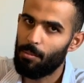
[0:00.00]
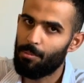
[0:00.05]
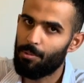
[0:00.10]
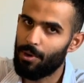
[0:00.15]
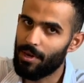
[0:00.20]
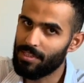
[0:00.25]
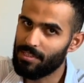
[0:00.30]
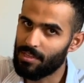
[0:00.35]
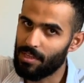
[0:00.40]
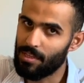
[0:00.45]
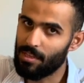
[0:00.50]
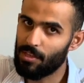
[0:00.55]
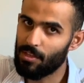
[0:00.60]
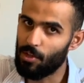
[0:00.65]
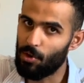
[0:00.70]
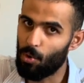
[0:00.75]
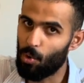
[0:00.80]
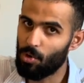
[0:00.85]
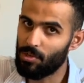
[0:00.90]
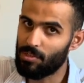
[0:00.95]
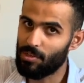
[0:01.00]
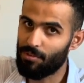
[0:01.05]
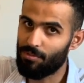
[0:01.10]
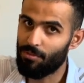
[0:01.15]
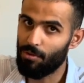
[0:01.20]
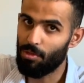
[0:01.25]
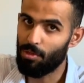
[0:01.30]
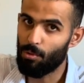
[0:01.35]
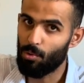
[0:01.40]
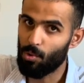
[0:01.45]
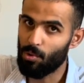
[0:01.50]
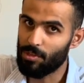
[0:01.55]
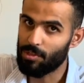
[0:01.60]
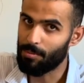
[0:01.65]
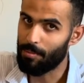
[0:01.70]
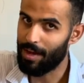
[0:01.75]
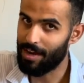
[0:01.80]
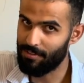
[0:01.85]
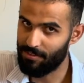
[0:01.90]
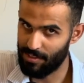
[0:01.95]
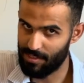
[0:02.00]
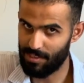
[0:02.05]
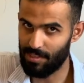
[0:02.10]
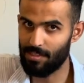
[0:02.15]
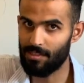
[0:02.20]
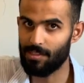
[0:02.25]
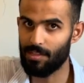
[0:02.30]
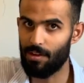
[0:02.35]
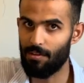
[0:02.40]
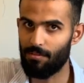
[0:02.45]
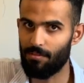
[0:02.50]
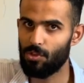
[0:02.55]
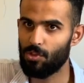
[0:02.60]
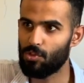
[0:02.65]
present in order for the rule to manifest itself.